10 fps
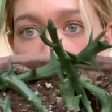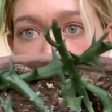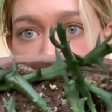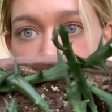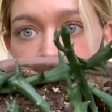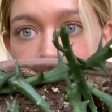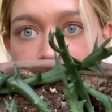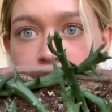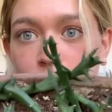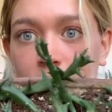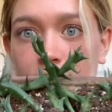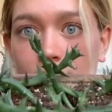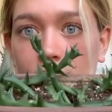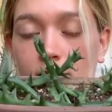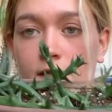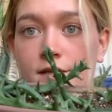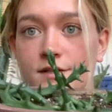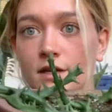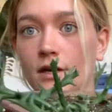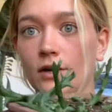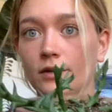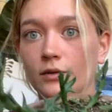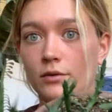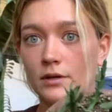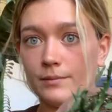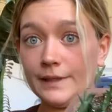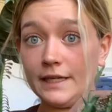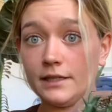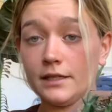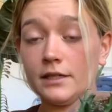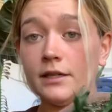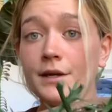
This next one is called Orabia.